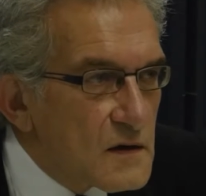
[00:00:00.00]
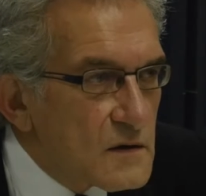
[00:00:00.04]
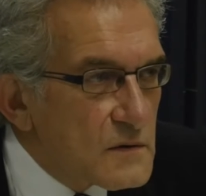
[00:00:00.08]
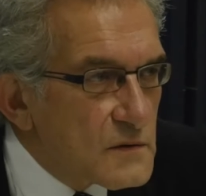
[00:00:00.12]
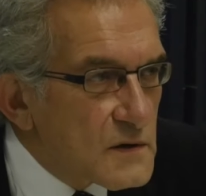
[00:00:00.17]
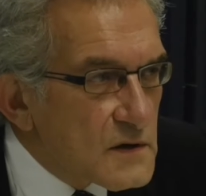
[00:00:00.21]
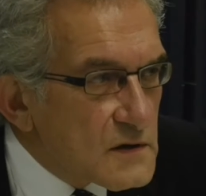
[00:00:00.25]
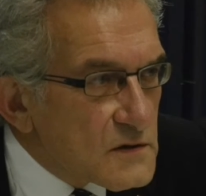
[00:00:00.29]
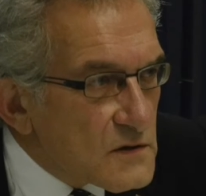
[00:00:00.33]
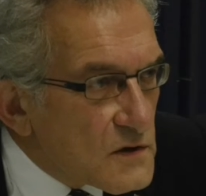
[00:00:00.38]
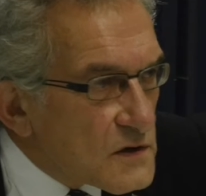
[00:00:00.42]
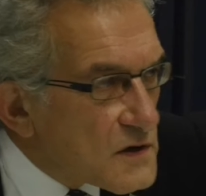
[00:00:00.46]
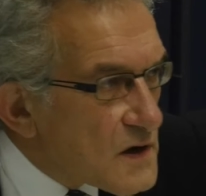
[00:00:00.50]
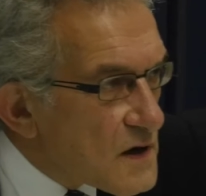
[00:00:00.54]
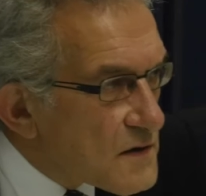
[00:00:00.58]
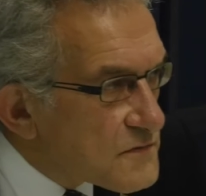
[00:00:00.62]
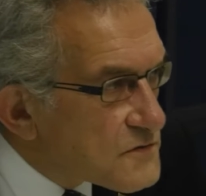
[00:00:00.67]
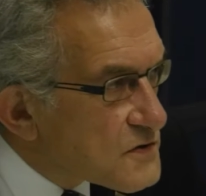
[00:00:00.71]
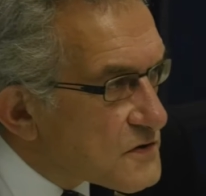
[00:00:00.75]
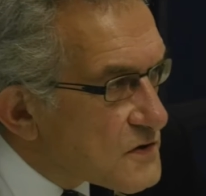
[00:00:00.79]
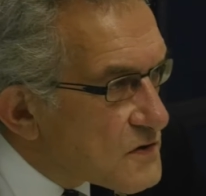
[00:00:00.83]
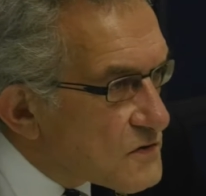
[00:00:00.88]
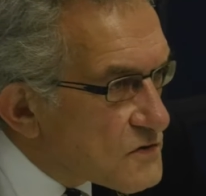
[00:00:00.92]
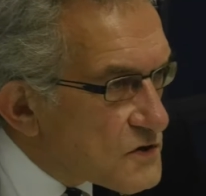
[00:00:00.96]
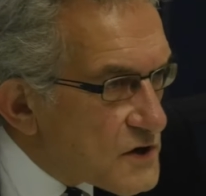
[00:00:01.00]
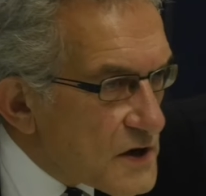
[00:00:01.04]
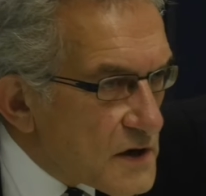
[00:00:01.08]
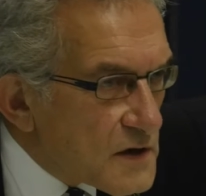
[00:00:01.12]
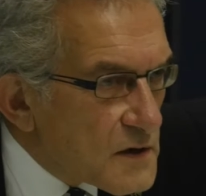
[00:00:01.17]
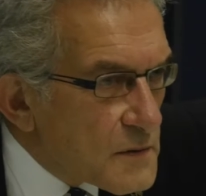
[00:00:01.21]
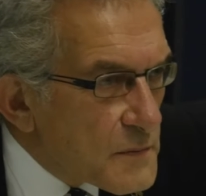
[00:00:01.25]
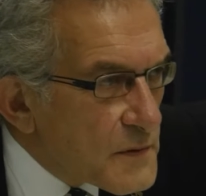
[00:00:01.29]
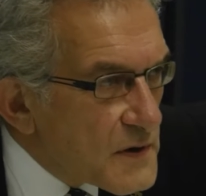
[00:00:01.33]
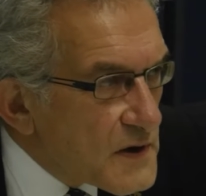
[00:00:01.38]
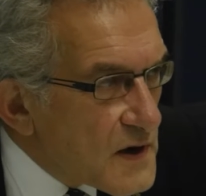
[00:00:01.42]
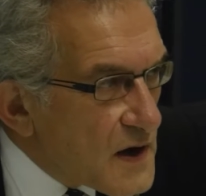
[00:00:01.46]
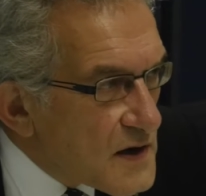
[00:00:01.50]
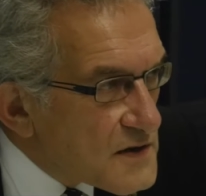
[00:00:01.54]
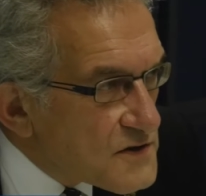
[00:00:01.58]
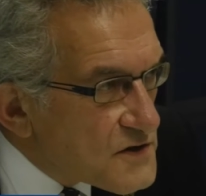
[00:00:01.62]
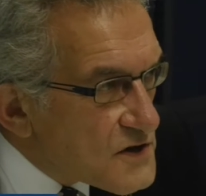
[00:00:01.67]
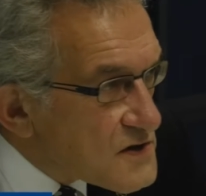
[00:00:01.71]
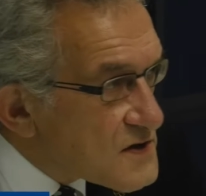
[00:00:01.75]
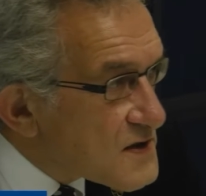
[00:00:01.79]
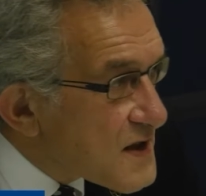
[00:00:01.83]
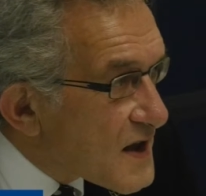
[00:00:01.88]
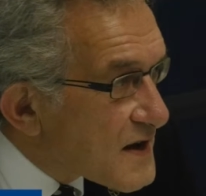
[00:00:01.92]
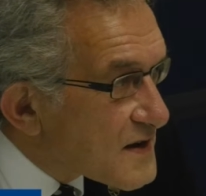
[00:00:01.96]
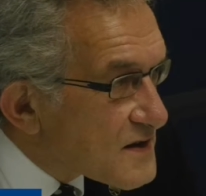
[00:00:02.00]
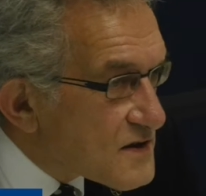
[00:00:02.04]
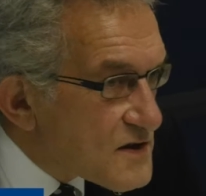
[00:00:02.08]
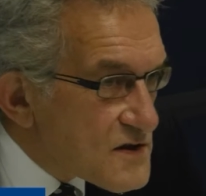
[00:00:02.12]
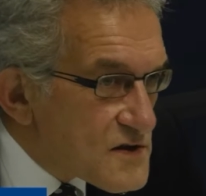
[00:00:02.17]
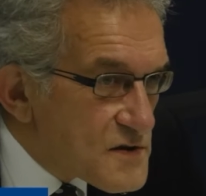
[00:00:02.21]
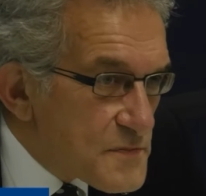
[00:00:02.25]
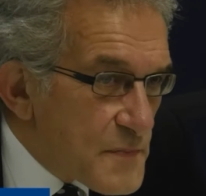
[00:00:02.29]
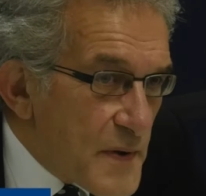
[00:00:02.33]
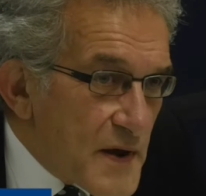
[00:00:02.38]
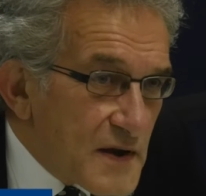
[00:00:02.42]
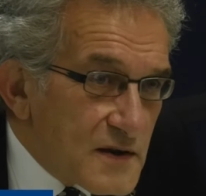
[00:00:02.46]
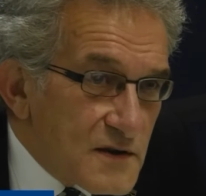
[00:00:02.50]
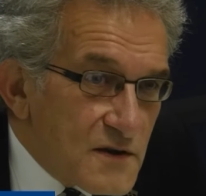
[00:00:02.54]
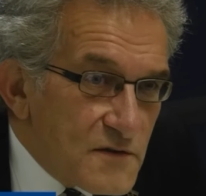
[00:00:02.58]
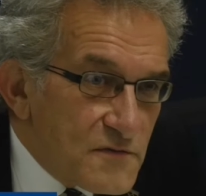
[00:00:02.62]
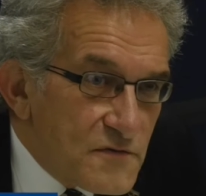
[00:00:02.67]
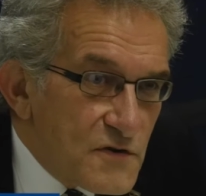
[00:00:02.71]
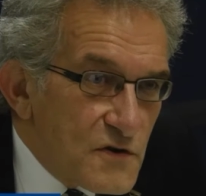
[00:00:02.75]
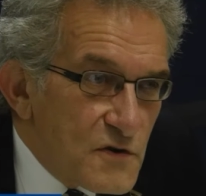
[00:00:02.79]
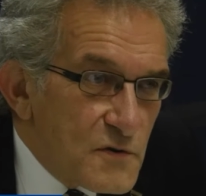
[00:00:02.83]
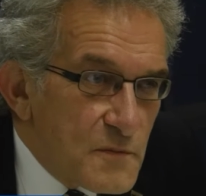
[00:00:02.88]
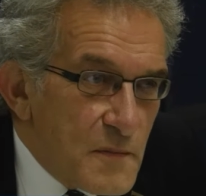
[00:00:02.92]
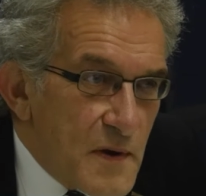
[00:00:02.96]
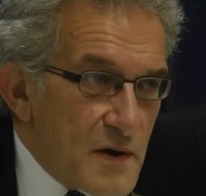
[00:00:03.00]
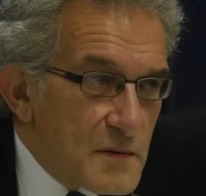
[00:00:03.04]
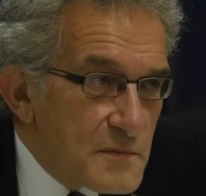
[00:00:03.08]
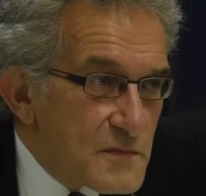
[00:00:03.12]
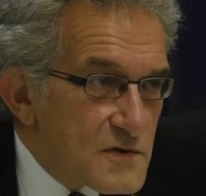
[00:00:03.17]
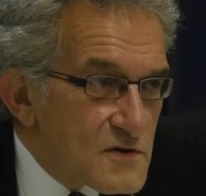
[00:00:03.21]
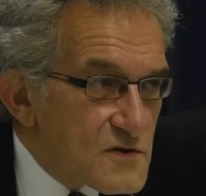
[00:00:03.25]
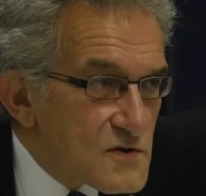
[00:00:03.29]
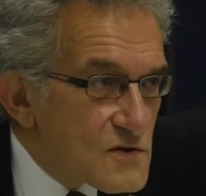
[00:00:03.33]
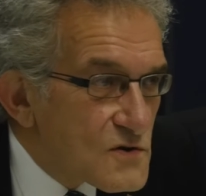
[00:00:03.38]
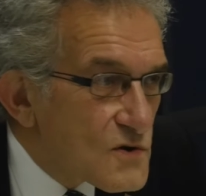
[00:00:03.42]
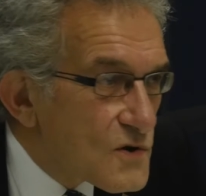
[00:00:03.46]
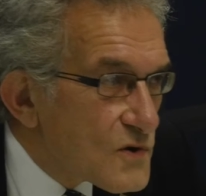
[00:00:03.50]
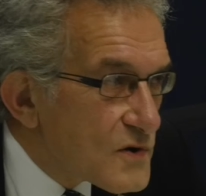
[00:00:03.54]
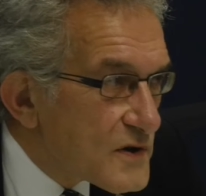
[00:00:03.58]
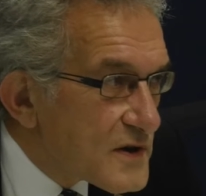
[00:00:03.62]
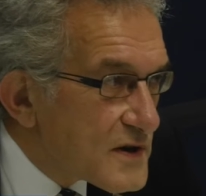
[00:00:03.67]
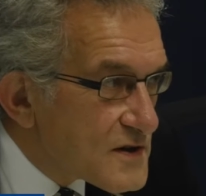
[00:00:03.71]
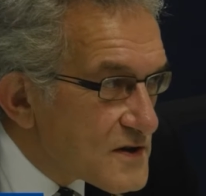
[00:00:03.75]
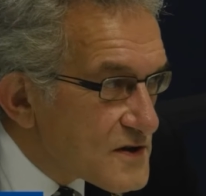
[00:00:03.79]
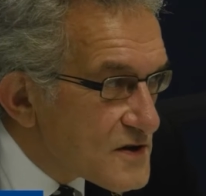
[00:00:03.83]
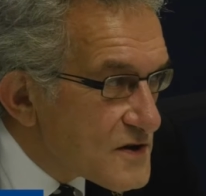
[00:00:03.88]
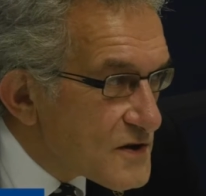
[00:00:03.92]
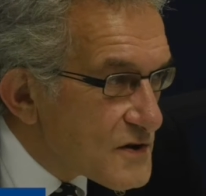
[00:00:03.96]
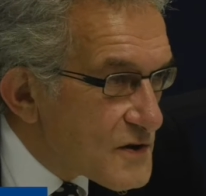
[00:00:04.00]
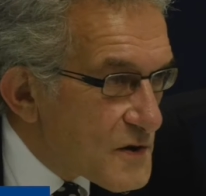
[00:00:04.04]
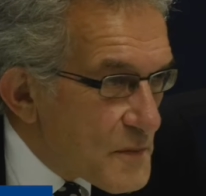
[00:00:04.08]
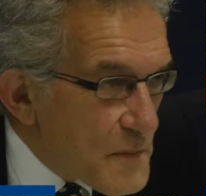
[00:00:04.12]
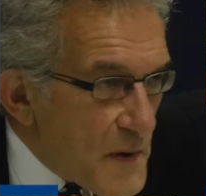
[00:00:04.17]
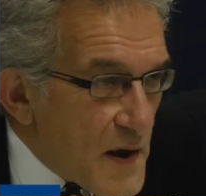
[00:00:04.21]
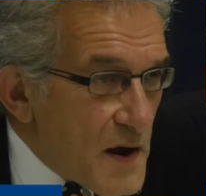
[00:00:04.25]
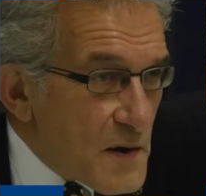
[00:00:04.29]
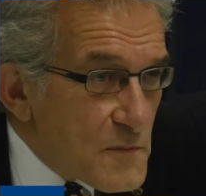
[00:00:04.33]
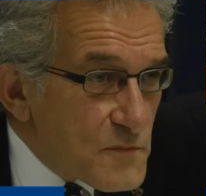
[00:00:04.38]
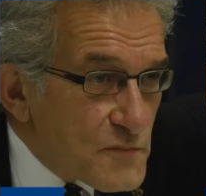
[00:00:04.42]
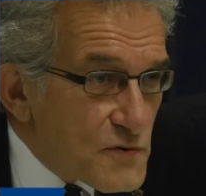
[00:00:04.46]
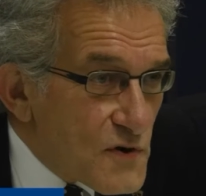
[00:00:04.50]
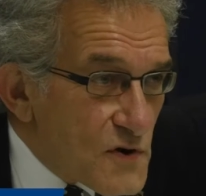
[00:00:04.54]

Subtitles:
Well, good afternoon, gentlemen. I'd just like to spend a few moments talking to you about